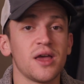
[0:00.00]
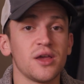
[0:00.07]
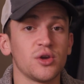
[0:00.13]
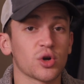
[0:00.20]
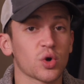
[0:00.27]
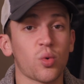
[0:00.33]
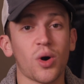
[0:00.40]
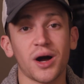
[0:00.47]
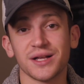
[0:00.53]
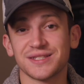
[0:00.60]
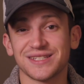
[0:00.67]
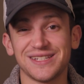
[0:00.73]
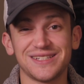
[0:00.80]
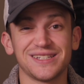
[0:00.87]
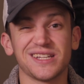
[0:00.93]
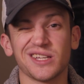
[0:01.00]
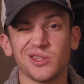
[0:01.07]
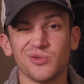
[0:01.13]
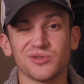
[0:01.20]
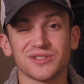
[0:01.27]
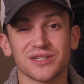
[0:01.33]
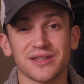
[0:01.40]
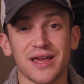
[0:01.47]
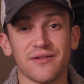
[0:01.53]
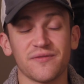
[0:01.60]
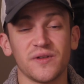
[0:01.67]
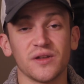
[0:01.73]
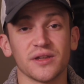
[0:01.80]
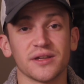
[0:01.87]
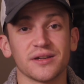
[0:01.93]
Your quads need to get used to that
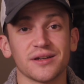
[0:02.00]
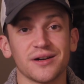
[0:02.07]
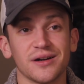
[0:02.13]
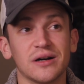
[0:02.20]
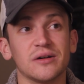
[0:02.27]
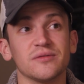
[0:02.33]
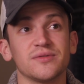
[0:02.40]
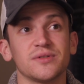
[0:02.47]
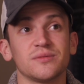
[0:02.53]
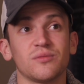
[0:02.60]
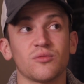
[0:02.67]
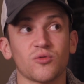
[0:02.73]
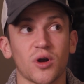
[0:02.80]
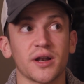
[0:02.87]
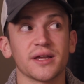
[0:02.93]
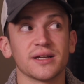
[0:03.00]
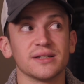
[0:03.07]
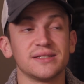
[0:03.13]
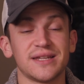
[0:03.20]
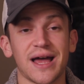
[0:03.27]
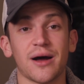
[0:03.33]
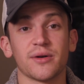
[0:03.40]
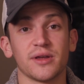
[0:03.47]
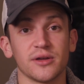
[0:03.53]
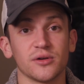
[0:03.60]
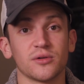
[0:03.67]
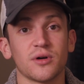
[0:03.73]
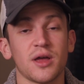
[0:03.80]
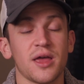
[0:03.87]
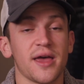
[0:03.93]
feeling of running
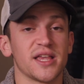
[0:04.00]
downhill,